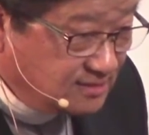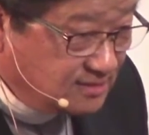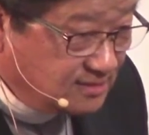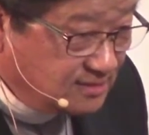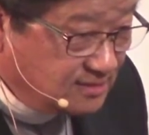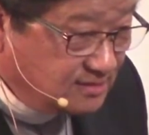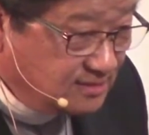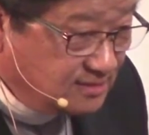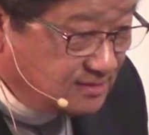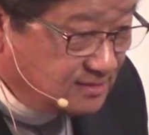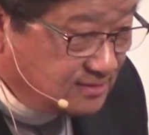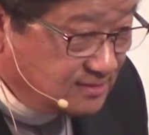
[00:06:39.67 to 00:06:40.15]

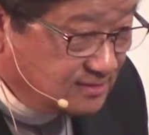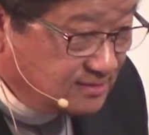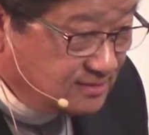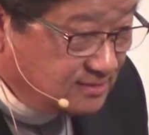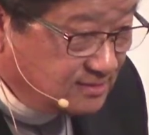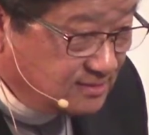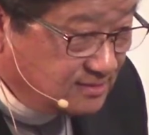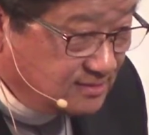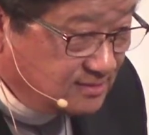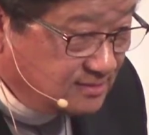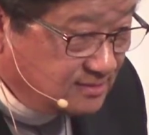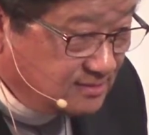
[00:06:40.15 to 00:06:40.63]

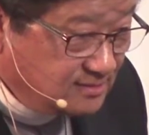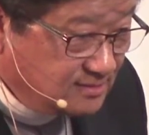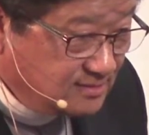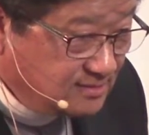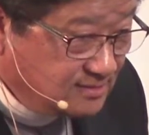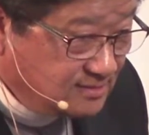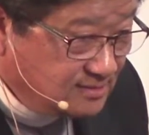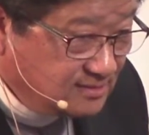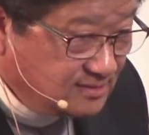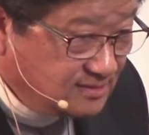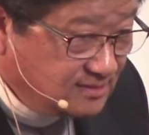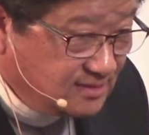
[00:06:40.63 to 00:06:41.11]

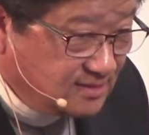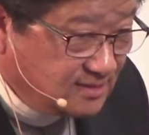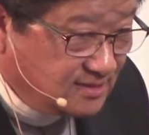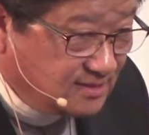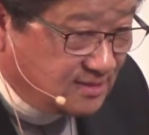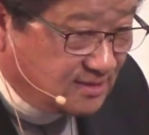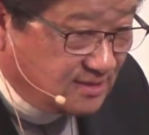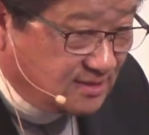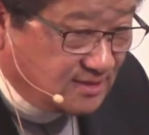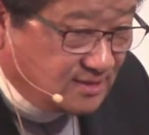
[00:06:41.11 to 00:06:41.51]
No one is speaking in this clip.